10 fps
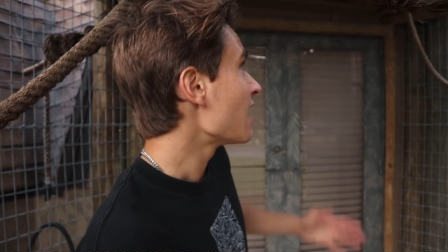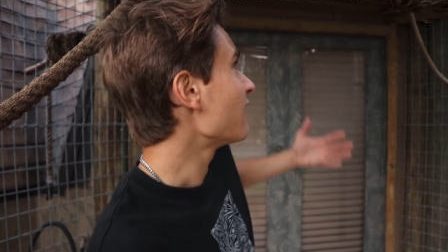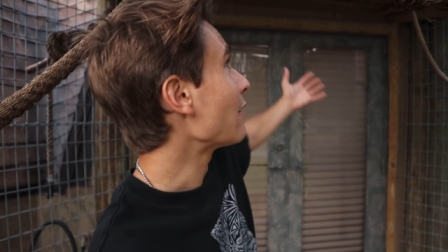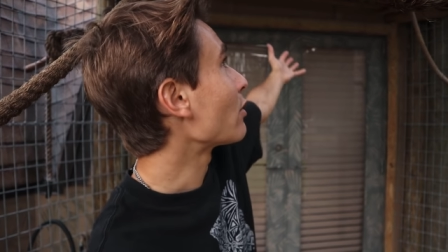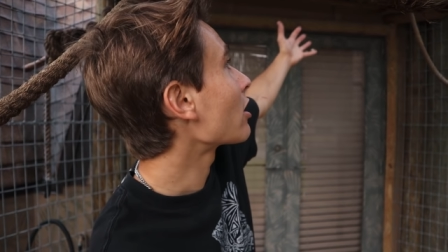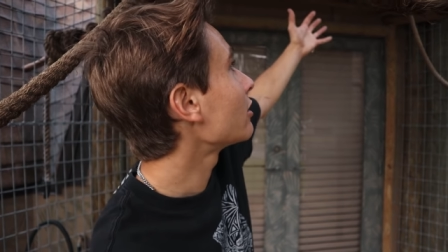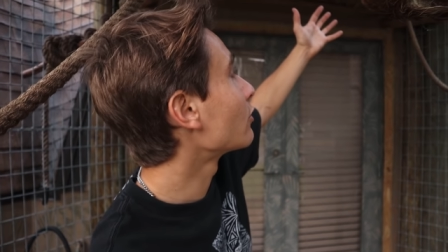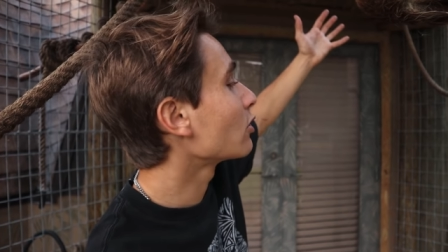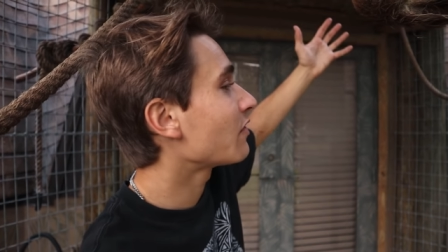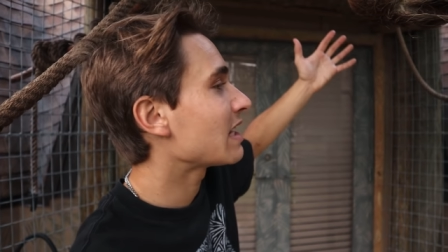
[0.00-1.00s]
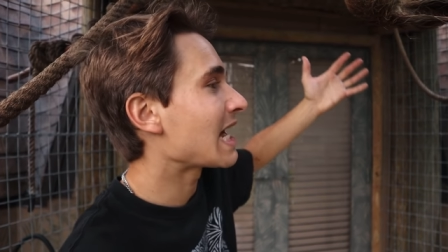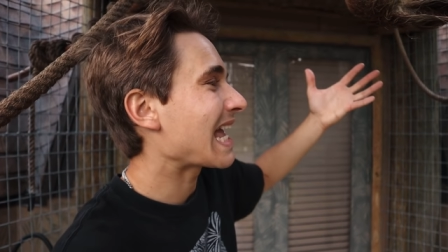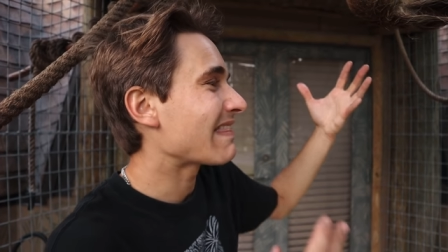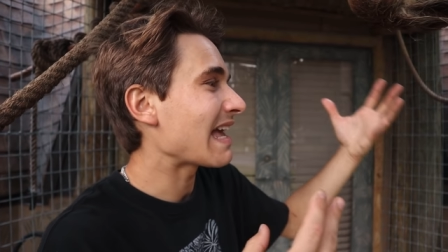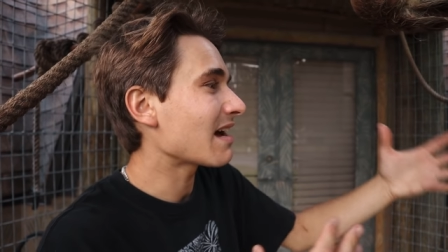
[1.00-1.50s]
They run on the roof at night,
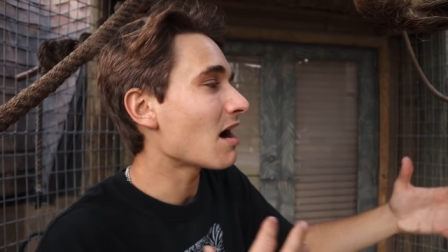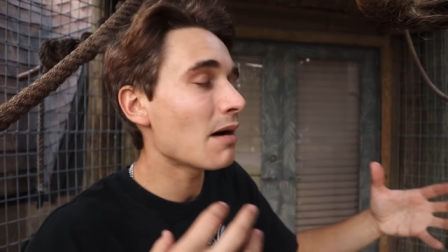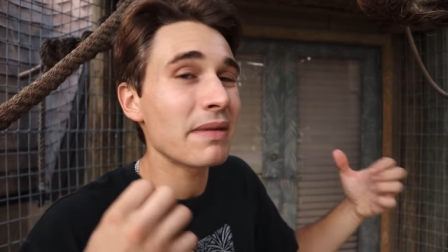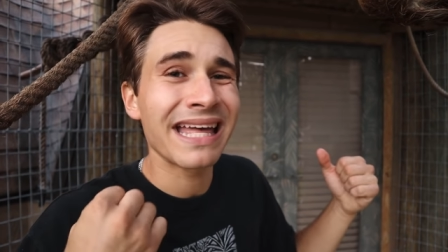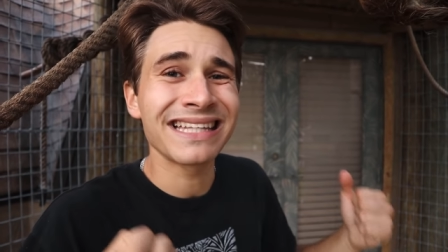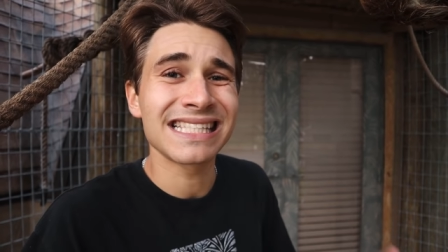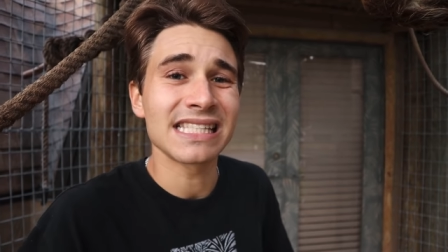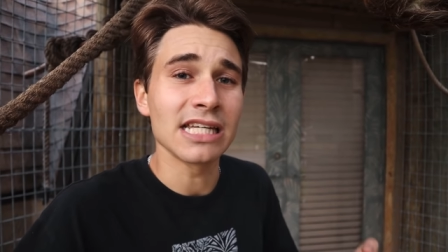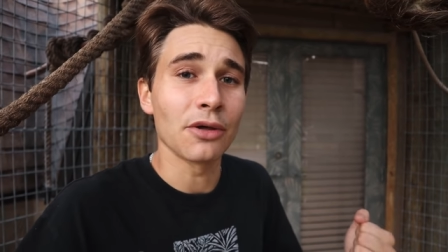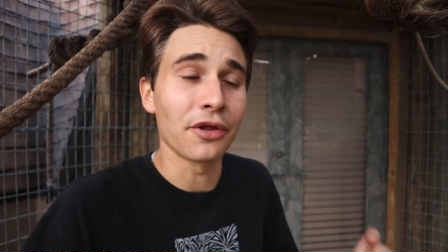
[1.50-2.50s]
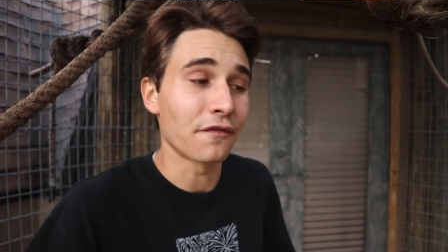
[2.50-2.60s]
and they come and steal their